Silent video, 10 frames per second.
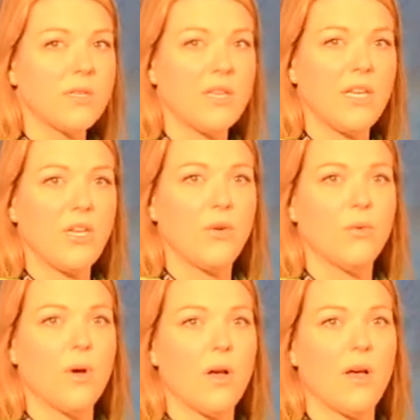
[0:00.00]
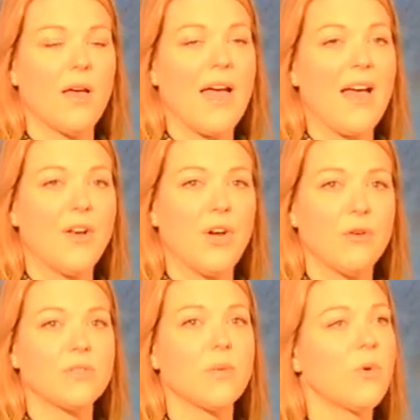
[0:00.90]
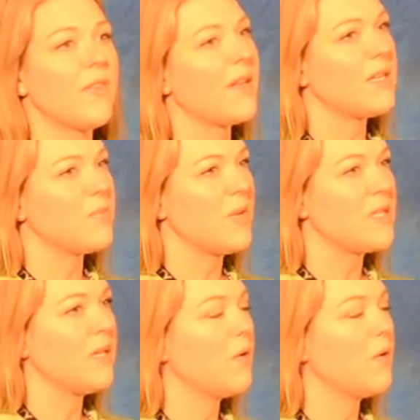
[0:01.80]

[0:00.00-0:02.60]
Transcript: that you know someone that is missing,